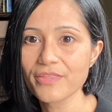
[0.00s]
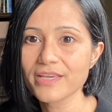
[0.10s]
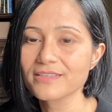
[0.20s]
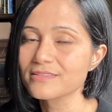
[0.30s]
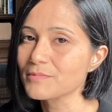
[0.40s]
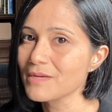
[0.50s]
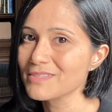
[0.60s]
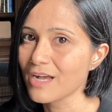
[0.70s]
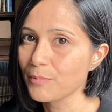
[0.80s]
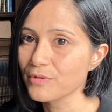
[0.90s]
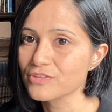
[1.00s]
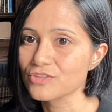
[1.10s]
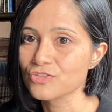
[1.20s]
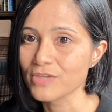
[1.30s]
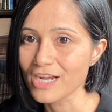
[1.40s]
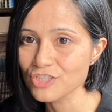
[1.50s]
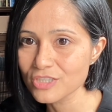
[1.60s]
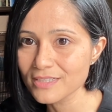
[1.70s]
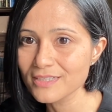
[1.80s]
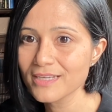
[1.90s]
they can sometimes help with
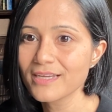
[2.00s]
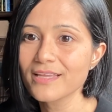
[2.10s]
distraction,